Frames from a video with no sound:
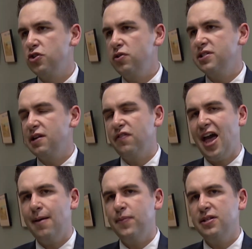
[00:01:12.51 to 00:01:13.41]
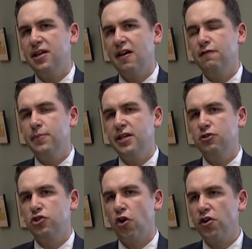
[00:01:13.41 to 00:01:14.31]
shootings that have happened have been
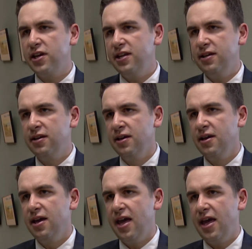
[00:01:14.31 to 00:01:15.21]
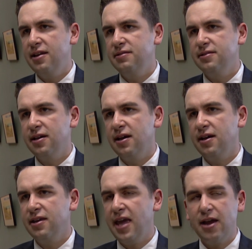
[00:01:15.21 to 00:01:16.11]
targeted and
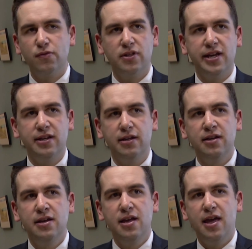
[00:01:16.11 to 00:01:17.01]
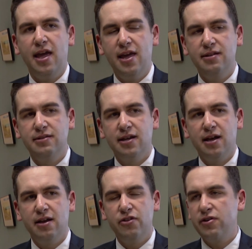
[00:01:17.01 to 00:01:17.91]
uh, gang-related, and
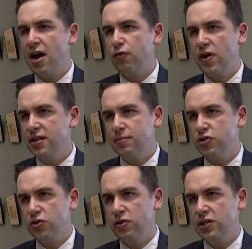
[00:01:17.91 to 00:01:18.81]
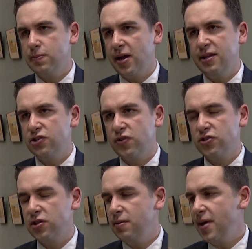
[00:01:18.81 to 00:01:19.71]
uh, they're not random shootings by any stretch of the